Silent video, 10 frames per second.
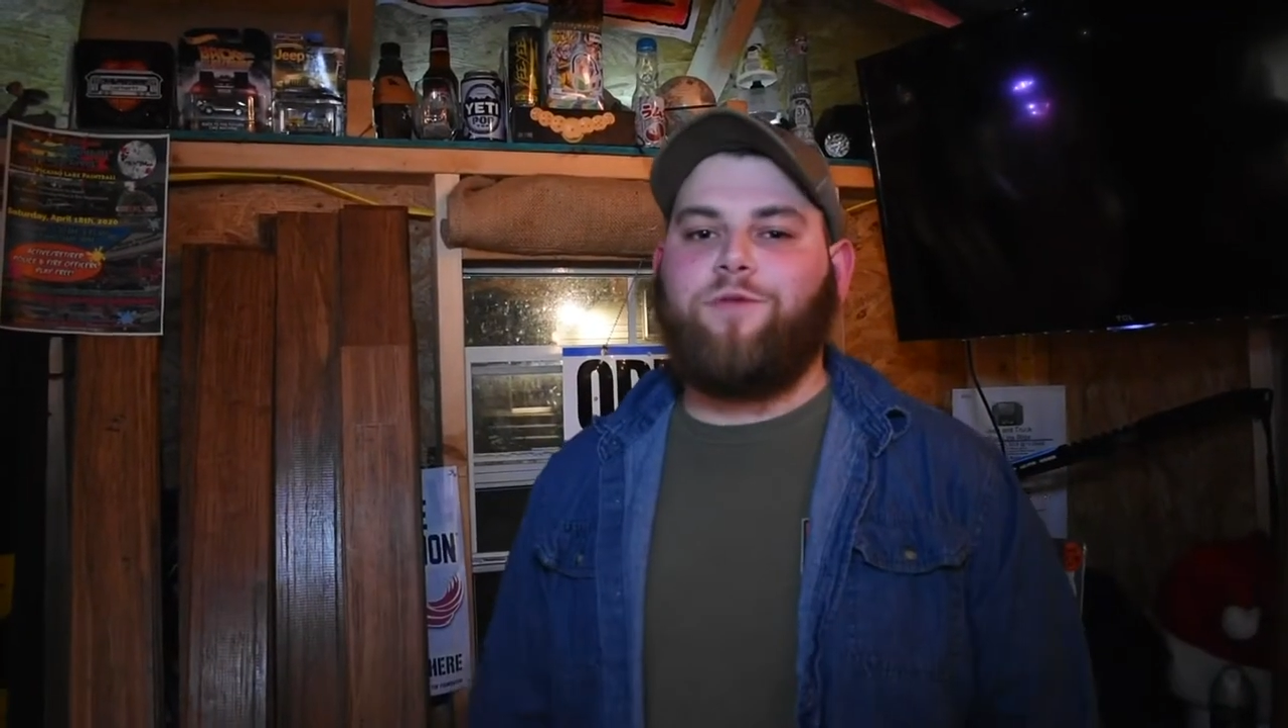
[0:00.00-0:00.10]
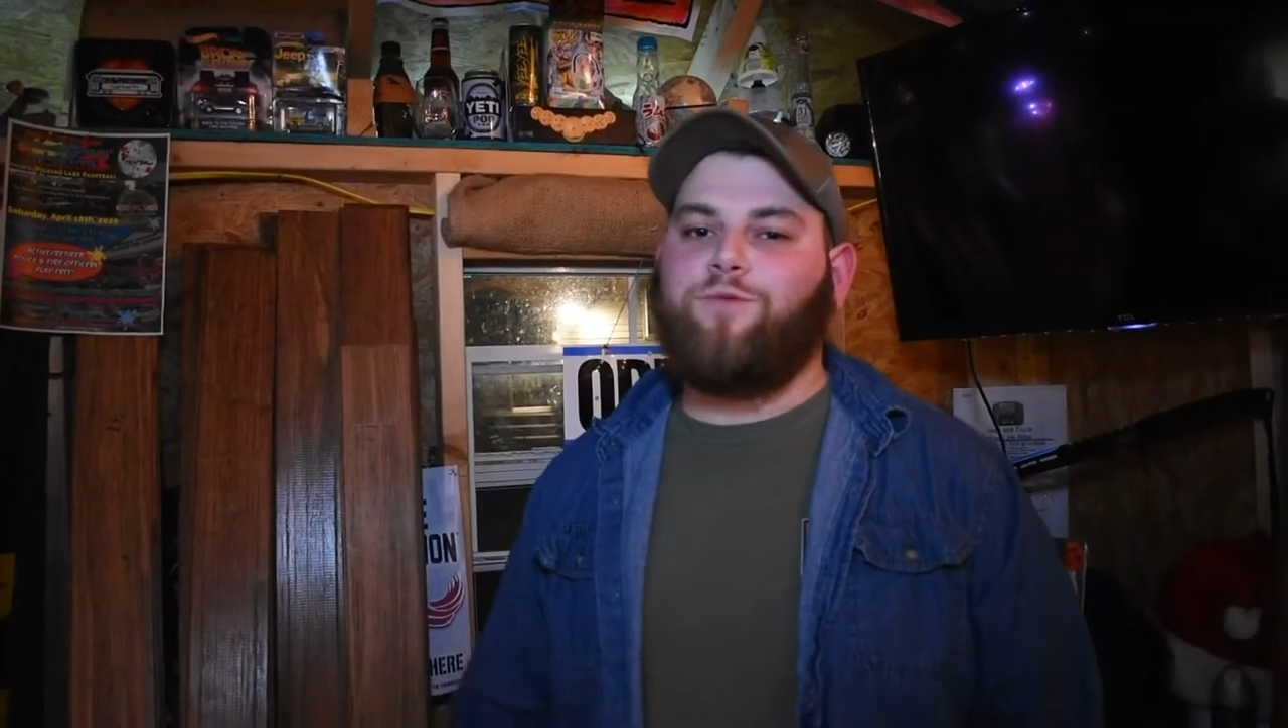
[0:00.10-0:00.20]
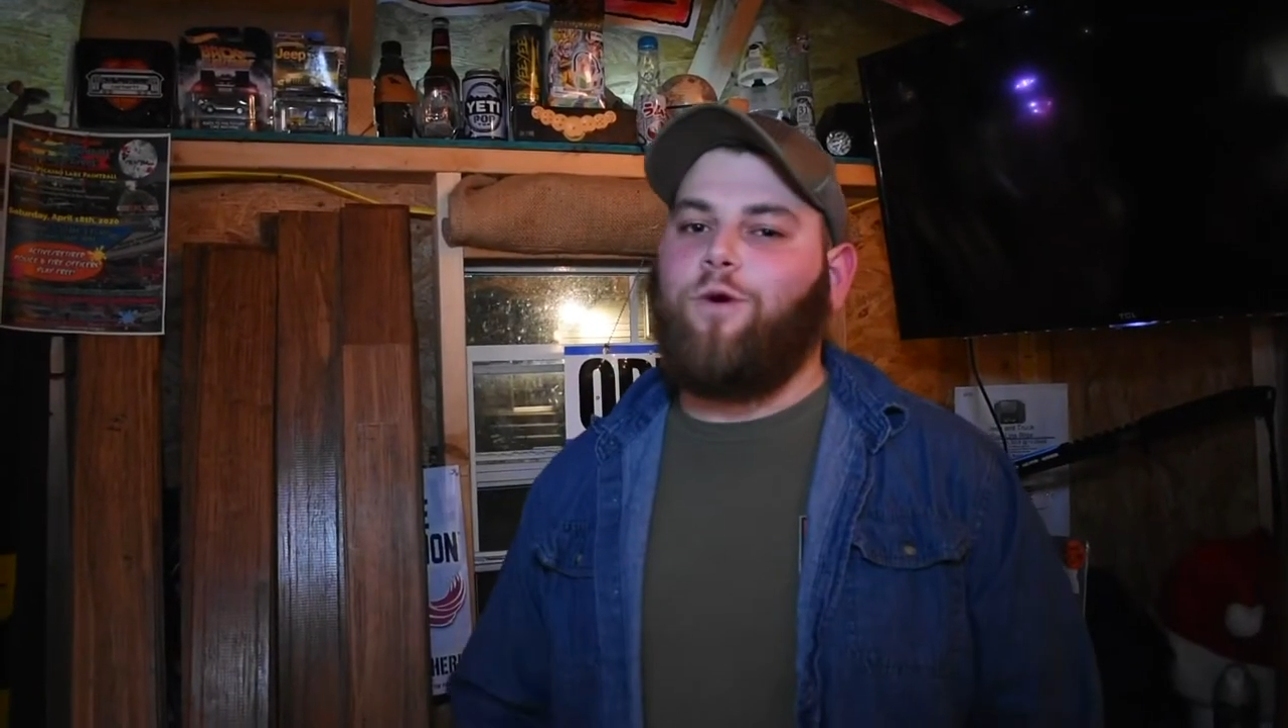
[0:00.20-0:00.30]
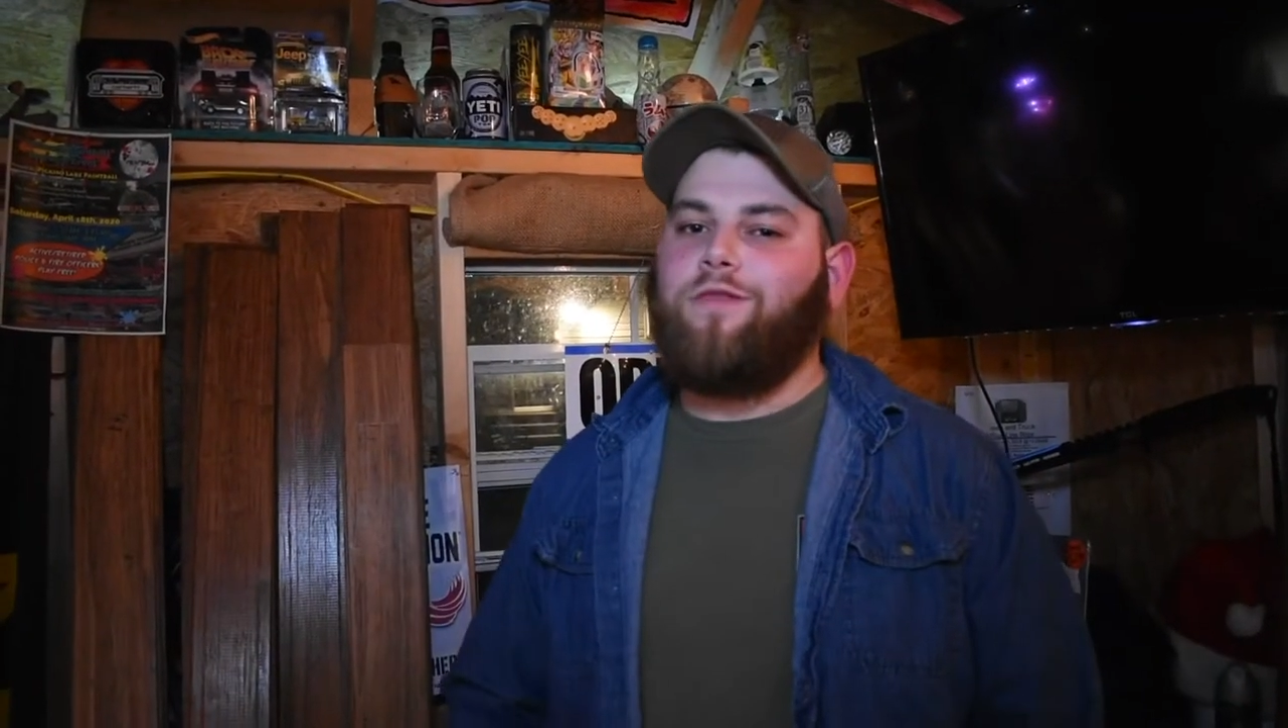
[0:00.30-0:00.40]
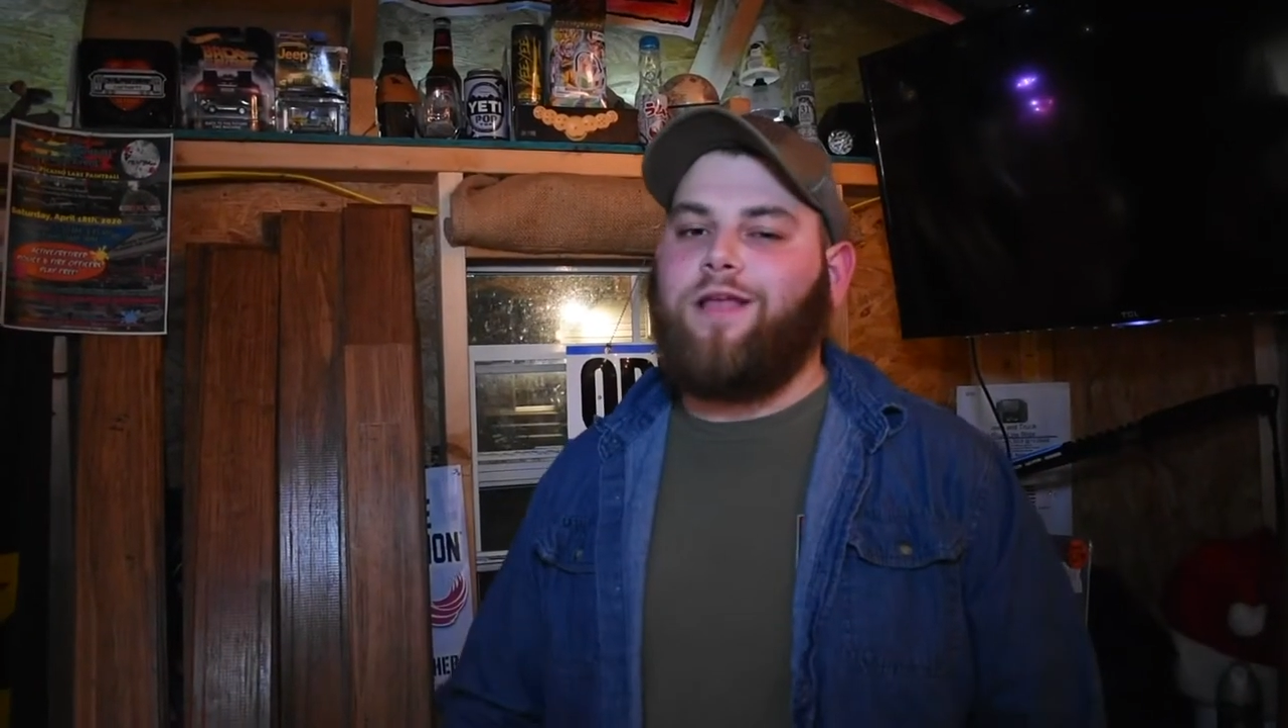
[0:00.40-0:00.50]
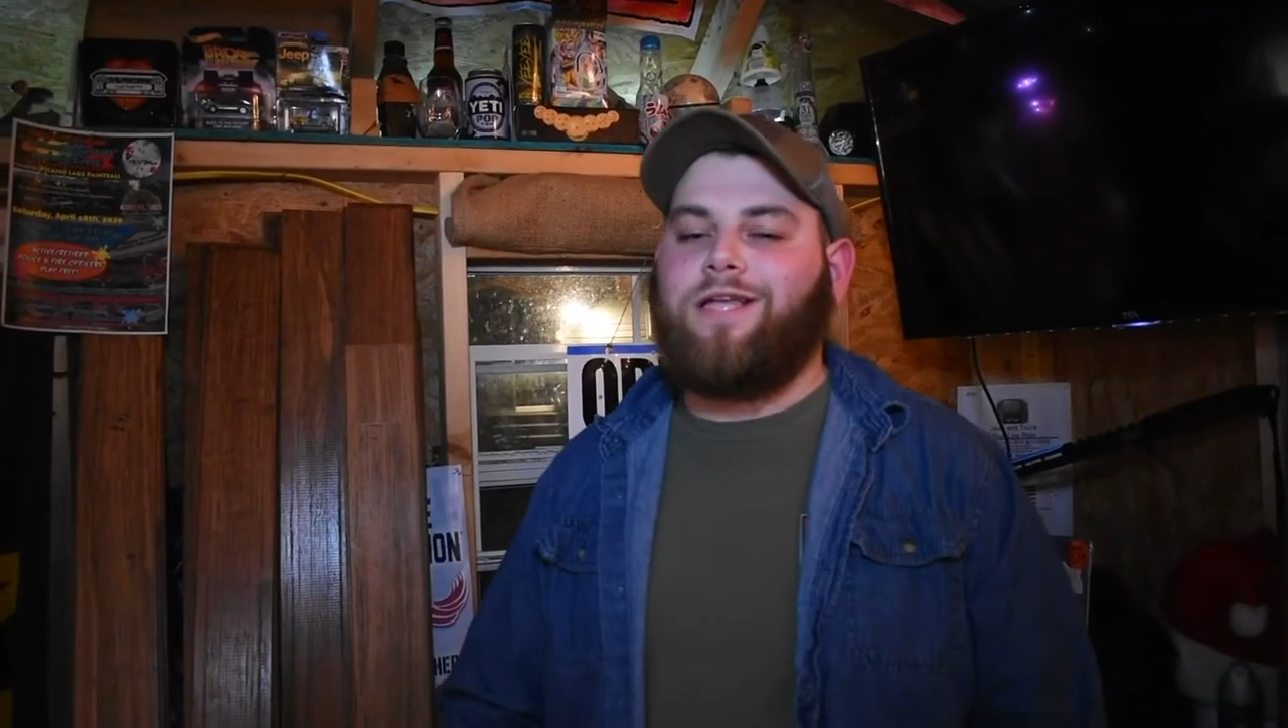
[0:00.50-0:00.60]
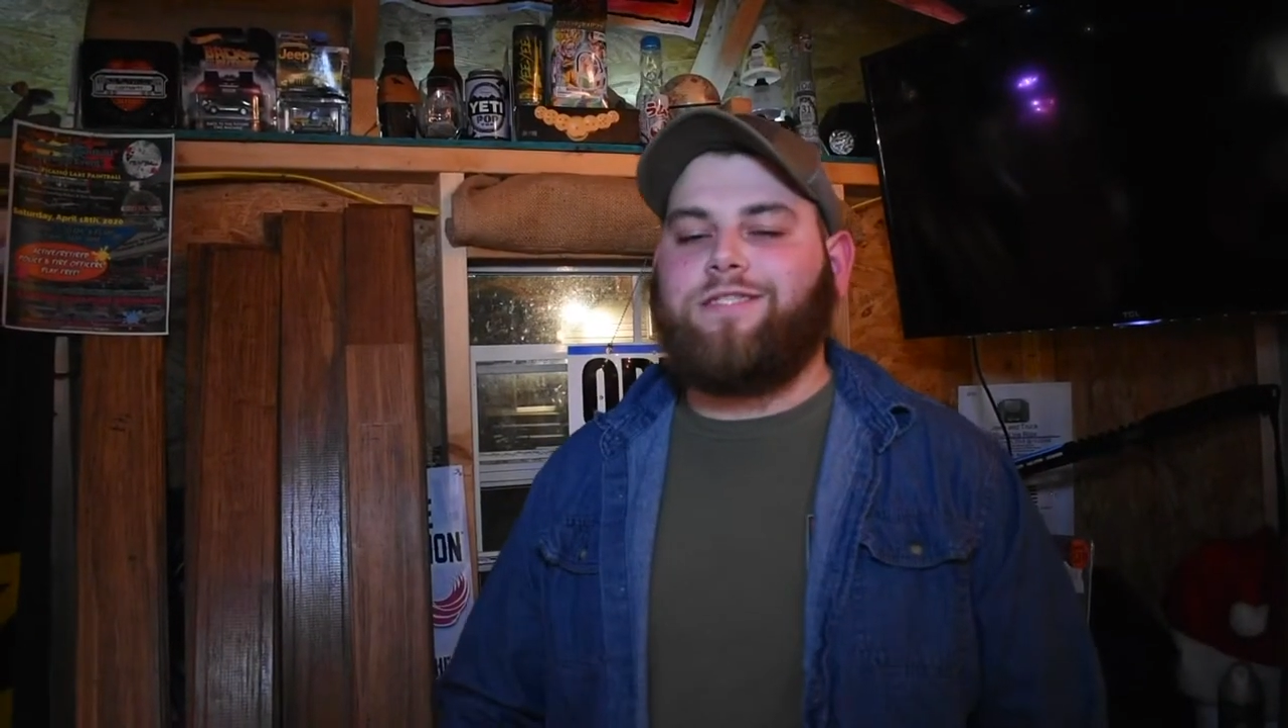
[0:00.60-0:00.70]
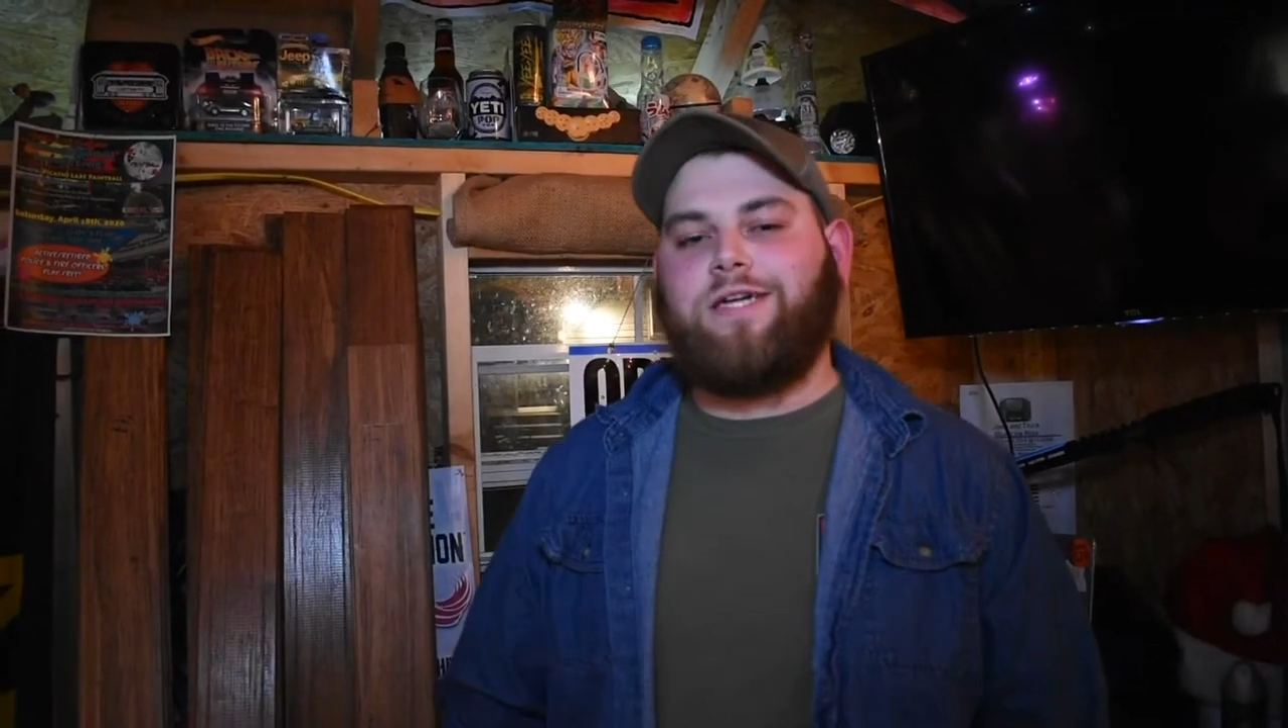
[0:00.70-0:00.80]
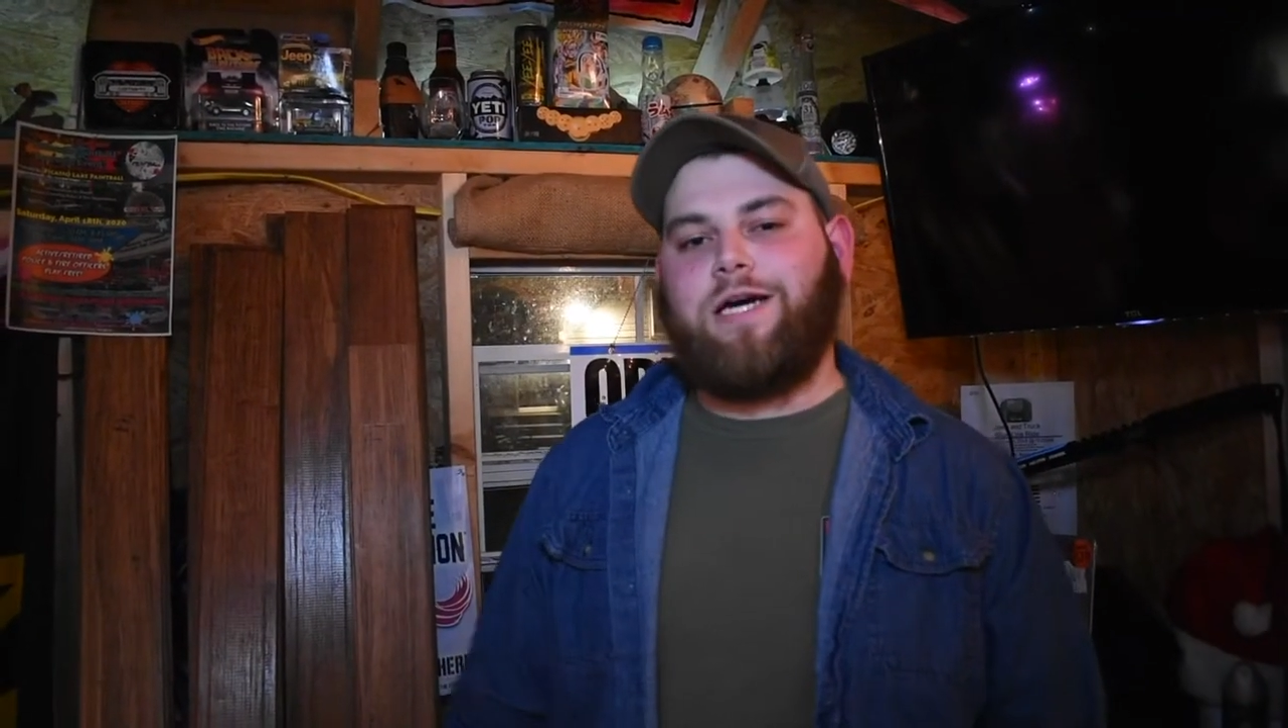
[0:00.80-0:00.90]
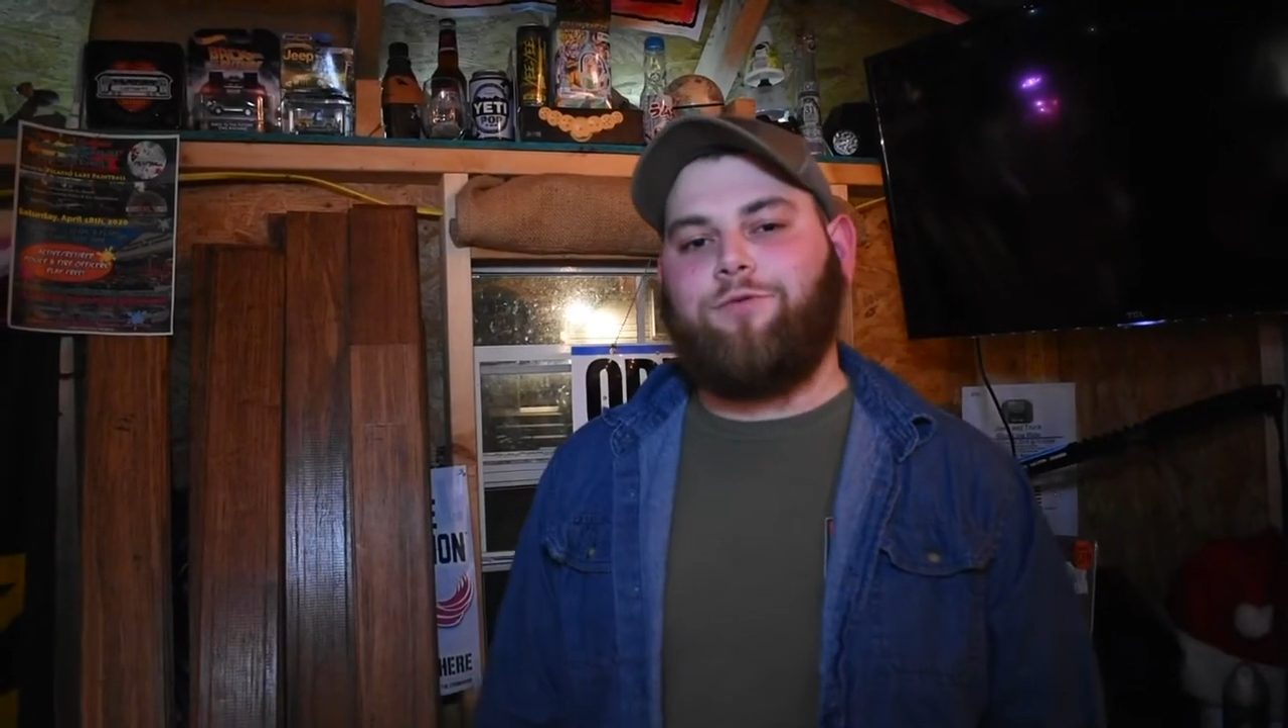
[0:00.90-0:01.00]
there's one last thing I